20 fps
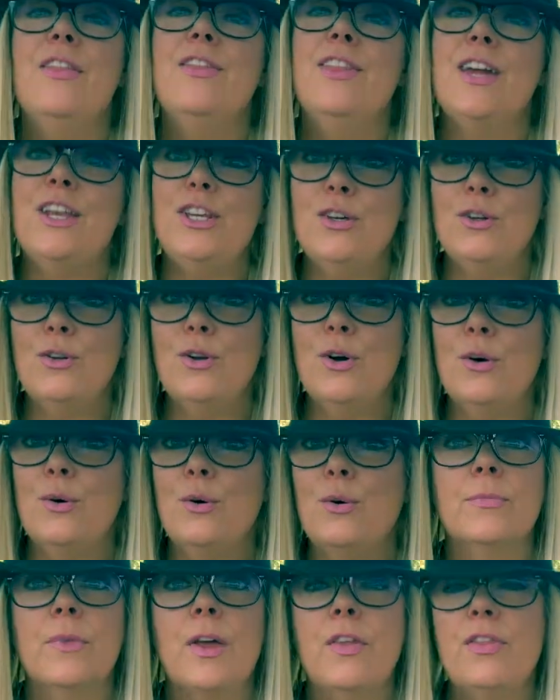then you
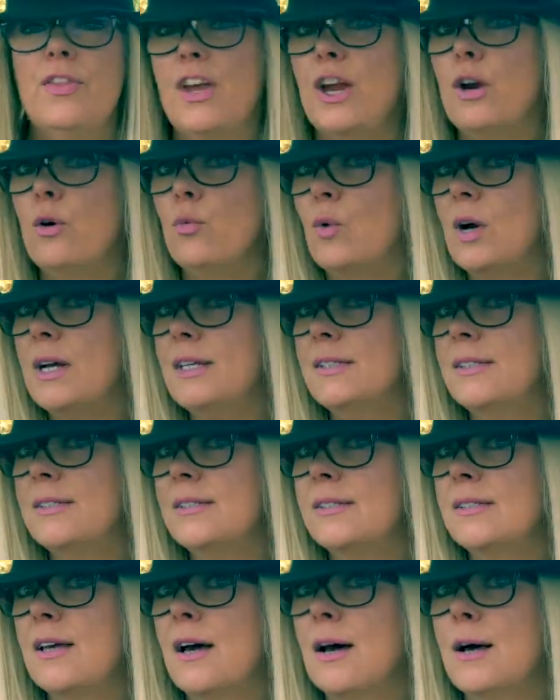know there was
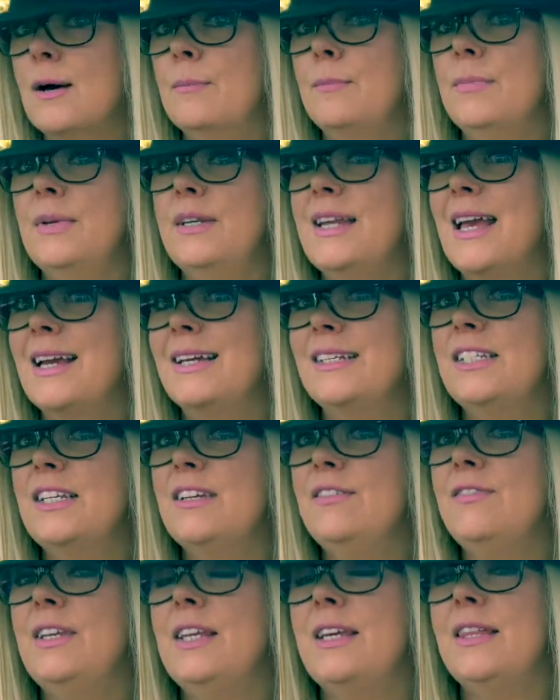some
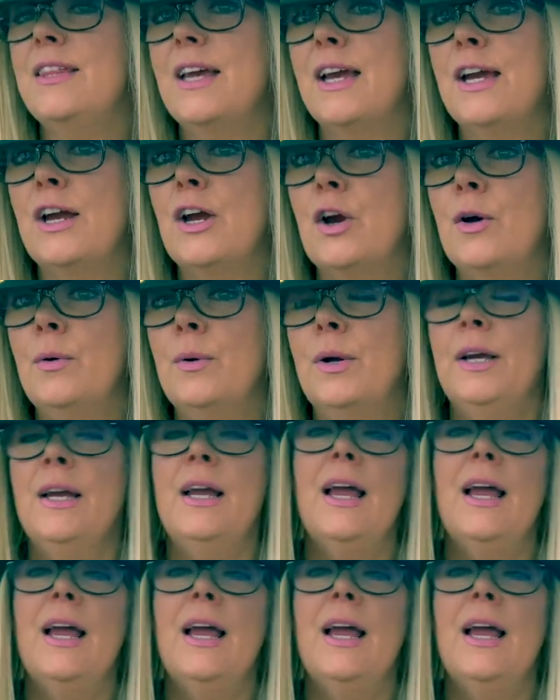negativity there,